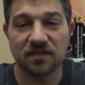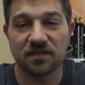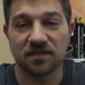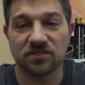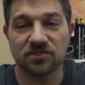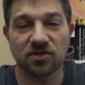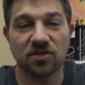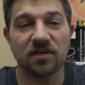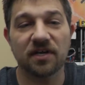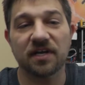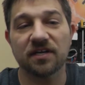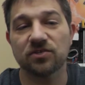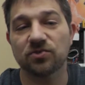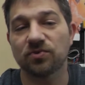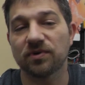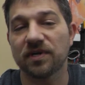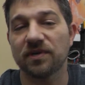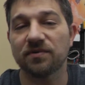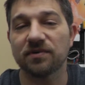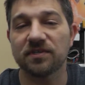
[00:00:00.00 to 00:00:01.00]
Starting at
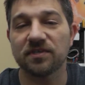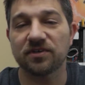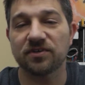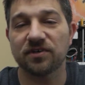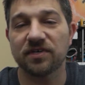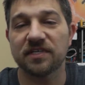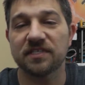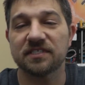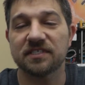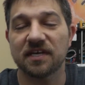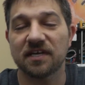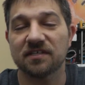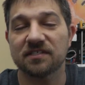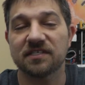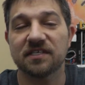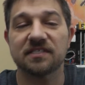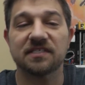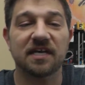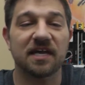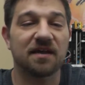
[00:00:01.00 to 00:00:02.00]
21 degrees
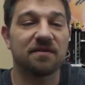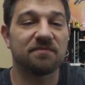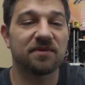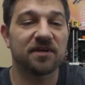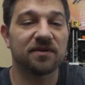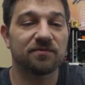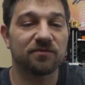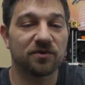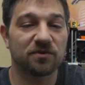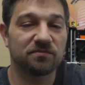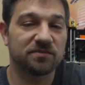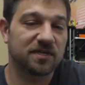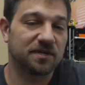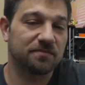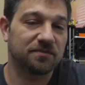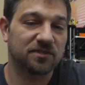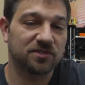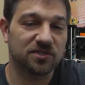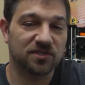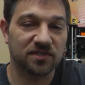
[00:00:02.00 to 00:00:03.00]
Celsius ambient room
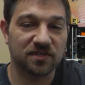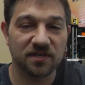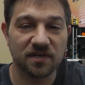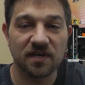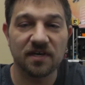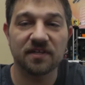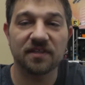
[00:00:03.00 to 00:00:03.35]
temperature,